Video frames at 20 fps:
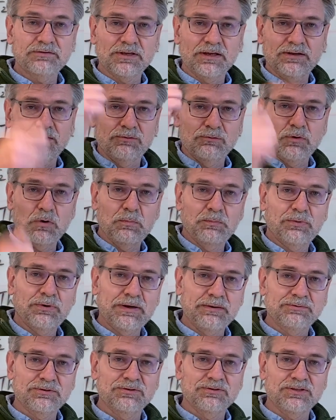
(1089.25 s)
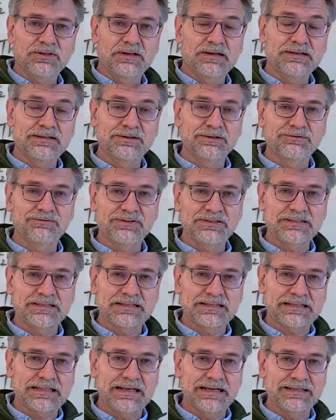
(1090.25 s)
on a rope. Perhaps you saw in your physics
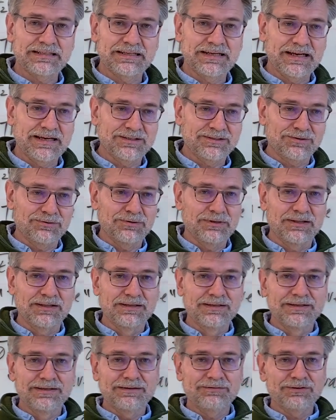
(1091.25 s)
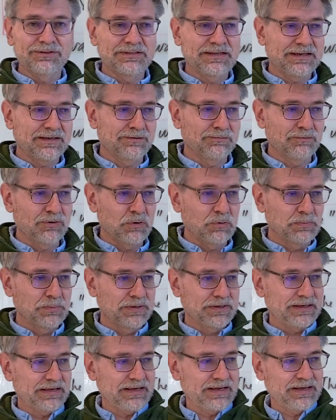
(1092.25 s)
class in high school. If you take a rope
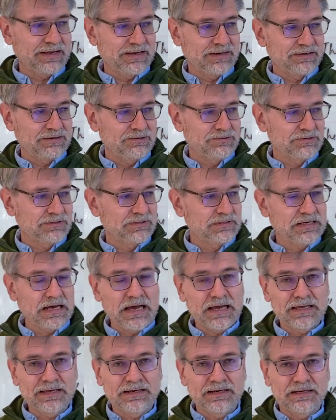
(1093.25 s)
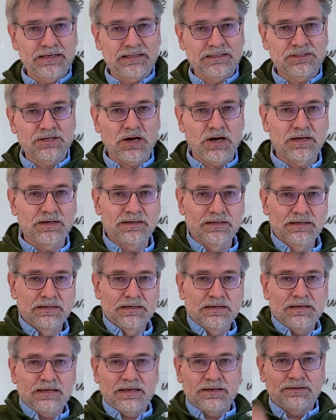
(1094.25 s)
and you tie it and it's taut,
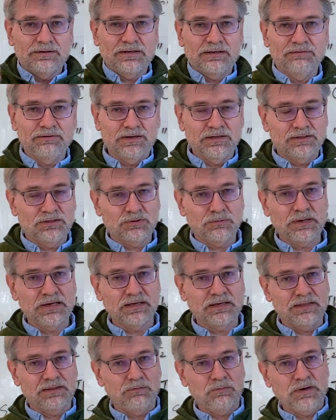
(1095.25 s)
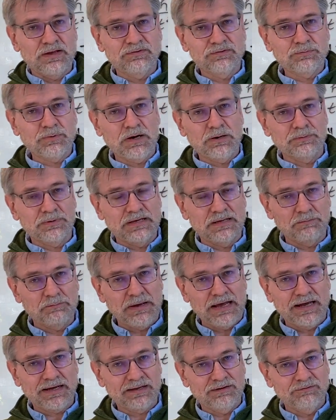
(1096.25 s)
and you give it a swing and the waves propagate
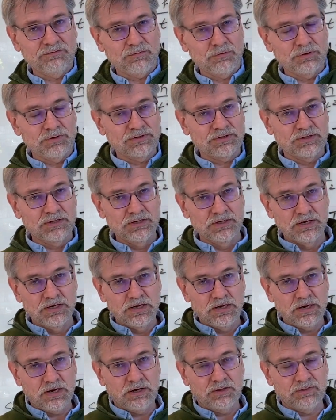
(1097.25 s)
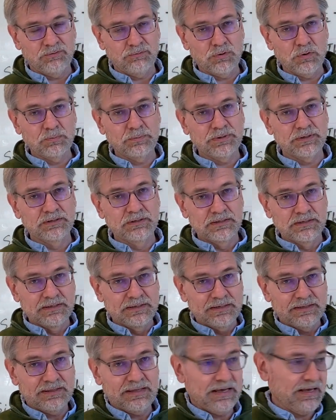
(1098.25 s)
back and forth on the rope,
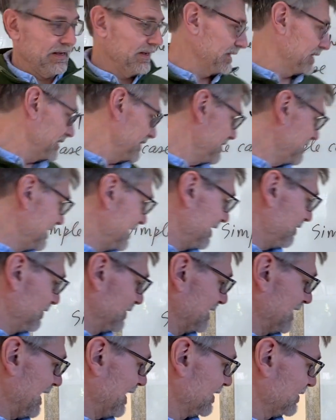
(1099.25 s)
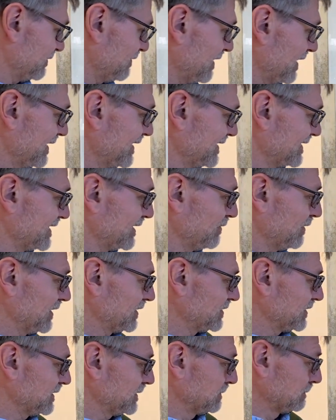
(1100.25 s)
then they would satisfy this
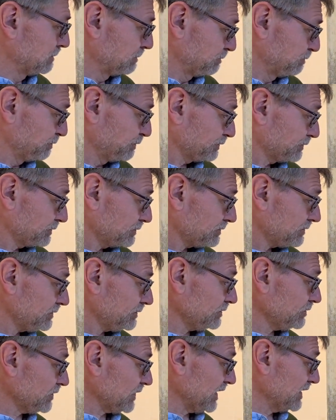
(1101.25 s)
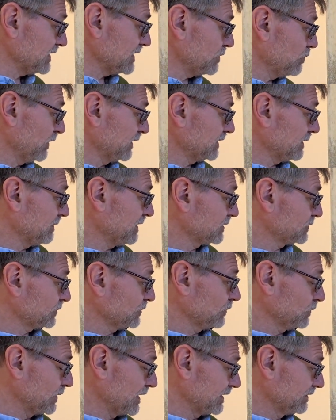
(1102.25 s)
equation, the
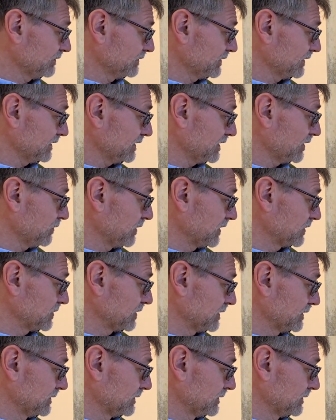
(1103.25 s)
one-dimensional wave equation.